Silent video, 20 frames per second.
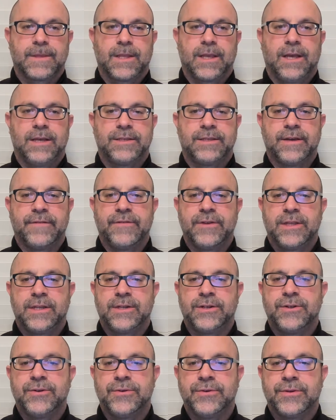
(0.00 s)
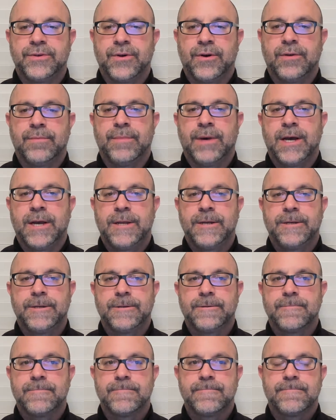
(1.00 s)
It has everything to do with your own mind
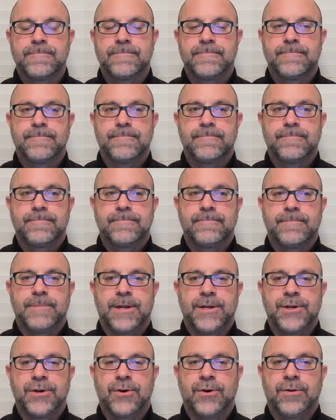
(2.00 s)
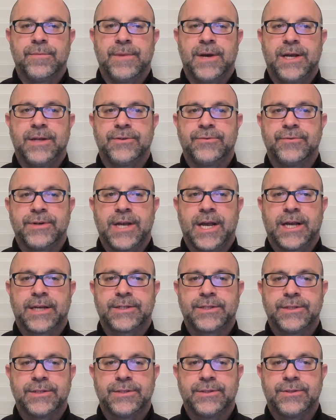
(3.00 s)
and your own mind's
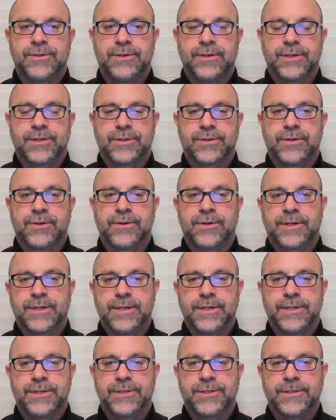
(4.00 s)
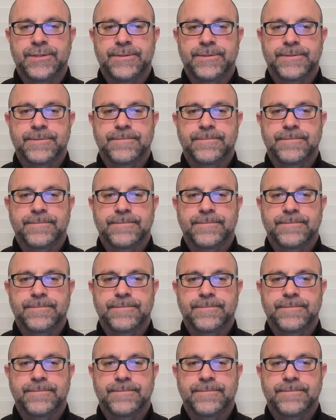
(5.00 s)
reaction to an external condition.